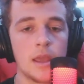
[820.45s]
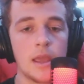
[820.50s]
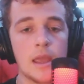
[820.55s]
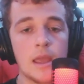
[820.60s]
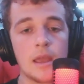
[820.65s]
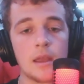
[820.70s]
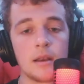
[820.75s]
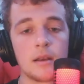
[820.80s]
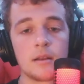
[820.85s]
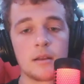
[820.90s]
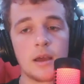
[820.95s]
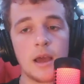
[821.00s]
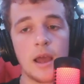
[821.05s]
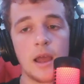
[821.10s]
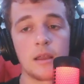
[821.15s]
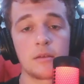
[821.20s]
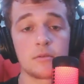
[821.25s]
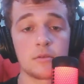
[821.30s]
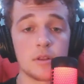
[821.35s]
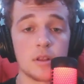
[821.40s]
And
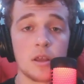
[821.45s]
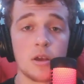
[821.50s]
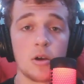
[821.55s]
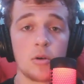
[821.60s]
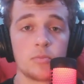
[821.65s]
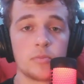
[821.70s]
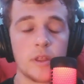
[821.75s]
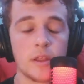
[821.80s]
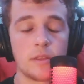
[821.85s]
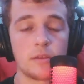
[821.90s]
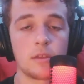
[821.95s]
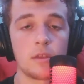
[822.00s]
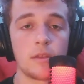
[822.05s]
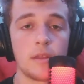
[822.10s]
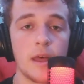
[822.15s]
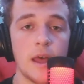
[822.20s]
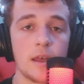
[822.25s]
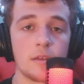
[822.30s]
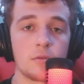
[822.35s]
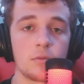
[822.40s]
I really hope that's the
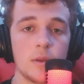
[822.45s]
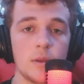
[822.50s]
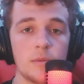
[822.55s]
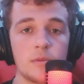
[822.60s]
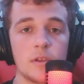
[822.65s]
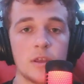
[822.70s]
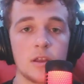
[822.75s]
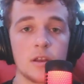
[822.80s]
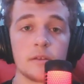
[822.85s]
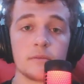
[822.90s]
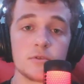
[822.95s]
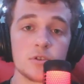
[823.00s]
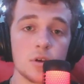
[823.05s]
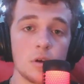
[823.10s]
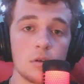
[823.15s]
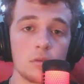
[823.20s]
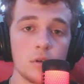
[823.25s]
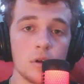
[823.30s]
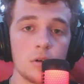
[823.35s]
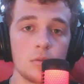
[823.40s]
last we've seen of
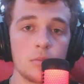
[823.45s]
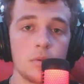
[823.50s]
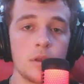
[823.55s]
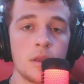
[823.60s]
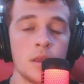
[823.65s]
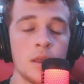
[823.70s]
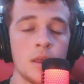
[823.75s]
Jorobe.